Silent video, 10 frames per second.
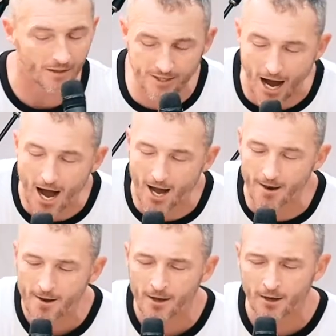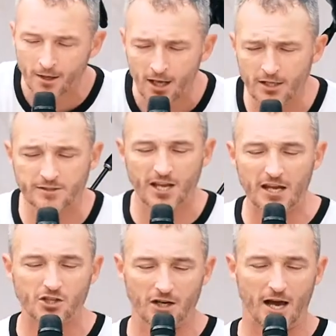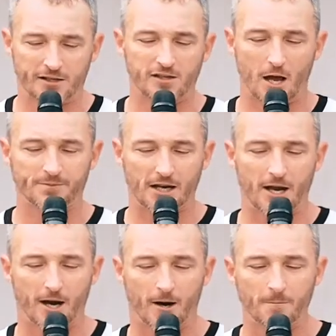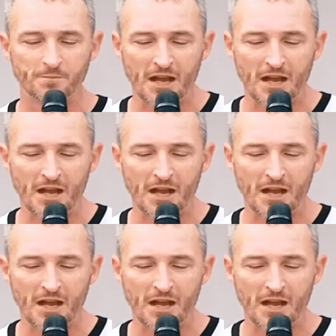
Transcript: God is teaching us something here.